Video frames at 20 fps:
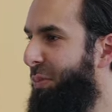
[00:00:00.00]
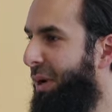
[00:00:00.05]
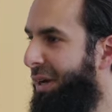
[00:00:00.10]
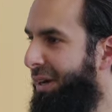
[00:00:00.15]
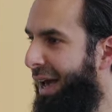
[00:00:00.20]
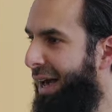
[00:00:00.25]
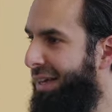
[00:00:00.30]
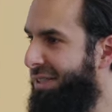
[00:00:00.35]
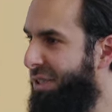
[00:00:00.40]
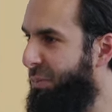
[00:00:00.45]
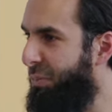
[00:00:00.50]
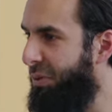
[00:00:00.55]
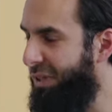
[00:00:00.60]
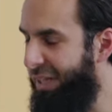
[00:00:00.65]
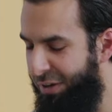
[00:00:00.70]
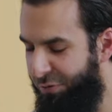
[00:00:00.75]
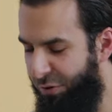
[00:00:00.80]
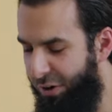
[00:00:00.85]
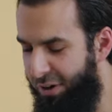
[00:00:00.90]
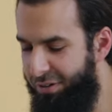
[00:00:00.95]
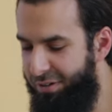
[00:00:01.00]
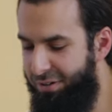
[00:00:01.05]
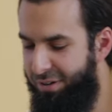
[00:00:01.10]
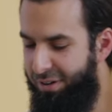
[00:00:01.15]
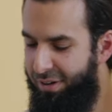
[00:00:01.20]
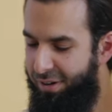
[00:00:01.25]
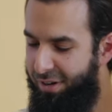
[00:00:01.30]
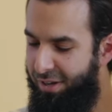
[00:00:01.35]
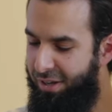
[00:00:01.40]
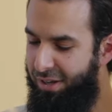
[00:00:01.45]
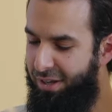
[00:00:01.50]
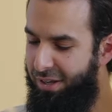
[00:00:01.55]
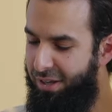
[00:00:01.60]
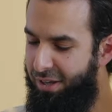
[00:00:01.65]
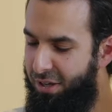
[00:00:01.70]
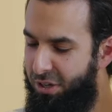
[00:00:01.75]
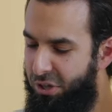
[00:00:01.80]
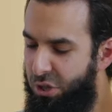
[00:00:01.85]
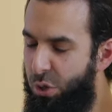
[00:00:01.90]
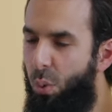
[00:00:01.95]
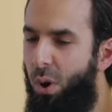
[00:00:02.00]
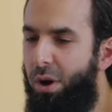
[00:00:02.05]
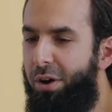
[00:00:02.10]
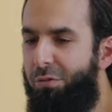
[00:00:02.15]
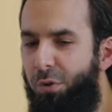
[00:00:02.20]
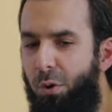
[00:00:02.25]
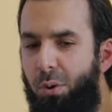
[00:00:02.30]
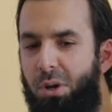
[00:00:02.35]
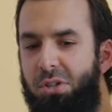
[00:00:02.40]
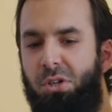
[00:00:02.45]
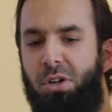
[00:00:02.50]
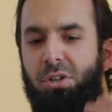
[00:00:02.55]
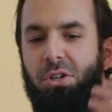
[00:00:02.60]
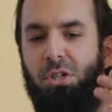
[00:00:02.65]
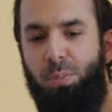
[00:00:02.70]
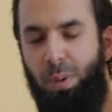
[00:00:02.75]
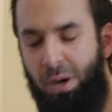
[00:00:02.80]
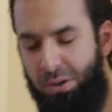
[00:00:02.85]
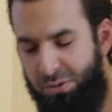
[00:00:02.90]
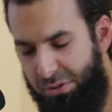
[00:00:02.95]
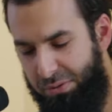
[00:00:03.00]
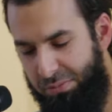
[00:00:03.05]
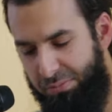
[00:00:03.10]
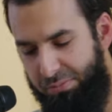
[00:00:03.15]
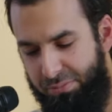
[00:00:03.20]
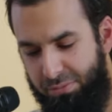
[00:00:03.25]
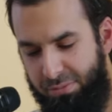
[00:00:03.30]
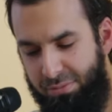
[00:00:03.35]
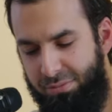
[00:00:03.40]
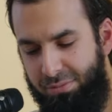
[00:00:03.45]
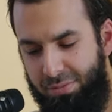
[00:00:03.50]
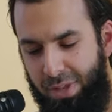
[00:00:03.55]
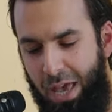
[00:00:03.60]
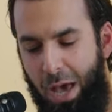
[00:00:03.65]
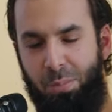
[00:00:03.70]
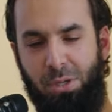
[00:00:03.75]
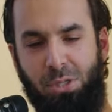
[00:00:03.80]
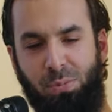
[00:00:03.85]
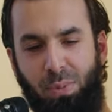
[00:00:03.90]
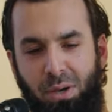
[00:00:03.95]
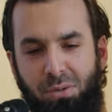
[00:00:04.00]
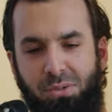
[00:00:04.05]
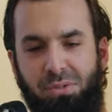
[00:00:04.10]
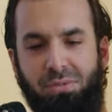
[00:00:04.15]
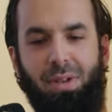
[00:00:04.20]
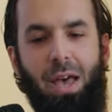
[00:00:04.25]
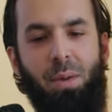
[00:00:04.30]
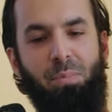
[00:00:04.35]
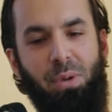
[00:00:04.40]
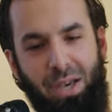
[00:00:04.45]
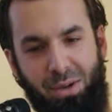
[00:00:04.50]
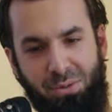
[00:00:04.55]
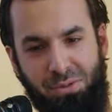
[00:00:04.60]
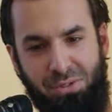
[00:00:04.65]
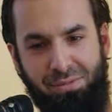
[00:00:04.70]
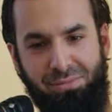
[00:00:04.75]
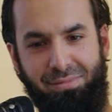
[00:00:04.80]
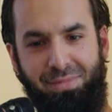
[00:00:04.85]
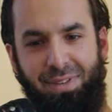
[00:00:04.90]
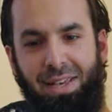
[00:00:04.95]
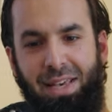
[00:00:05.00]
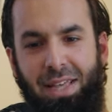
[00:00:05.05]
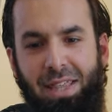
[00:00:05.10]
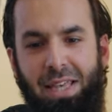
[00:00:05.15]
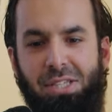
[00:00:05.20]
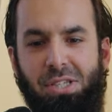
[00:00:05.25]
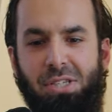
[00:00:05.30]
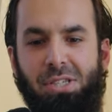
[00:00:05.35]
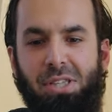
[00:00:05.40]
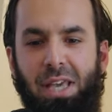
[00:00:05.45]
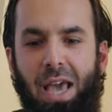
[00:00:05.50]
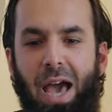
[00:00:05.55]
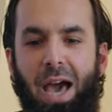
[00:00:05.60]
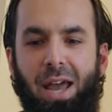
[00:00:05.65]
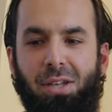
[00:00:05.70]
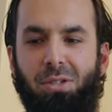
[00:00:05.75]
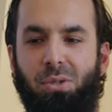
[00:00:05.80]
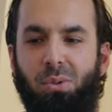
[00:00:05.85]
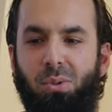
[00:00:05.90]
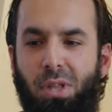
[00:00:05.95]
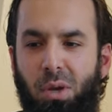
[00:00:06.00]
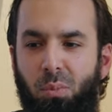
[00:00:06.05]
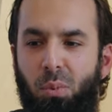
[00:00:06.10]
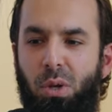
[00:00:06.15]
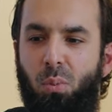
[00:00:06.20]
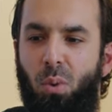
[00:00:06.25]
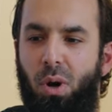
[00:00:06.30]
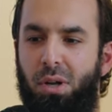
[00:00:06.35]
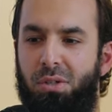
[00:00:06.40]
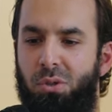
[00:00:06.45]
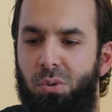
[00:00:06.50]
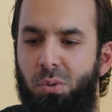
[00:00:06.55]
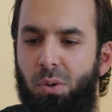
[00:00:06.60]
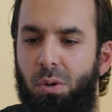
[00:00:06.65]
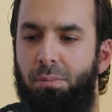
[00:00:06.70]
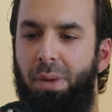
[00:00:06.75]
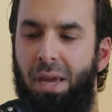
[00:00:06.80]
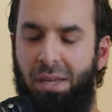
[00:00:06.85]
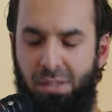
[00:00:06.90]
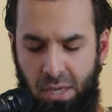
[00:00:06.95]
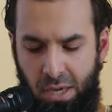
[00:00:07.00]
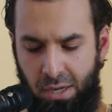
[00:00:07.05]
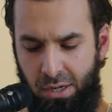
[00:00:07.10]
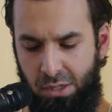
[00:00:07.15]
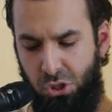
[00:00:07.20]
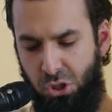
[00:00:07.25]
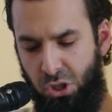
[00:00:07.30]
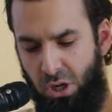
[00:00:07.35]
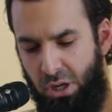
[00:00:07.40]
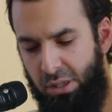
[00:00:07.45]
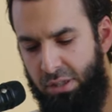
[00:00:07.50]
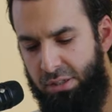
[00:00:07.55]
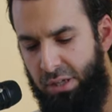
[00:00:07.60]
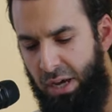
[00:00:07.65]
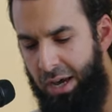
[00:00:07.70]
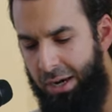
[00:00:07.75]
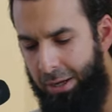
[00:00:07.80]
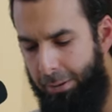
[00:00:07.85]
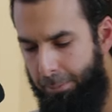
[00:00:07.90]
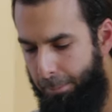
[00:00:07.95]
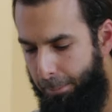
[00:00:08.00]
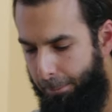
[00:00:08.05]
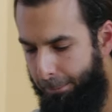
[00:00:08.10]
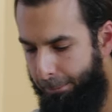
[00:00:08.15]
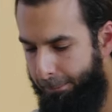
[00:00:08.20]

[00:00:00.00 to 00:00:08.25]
But as the believer, you want to focus on your spouse. Happy spouse, happy house. This is the attitude that we want to maintain, inshallah ta'ala.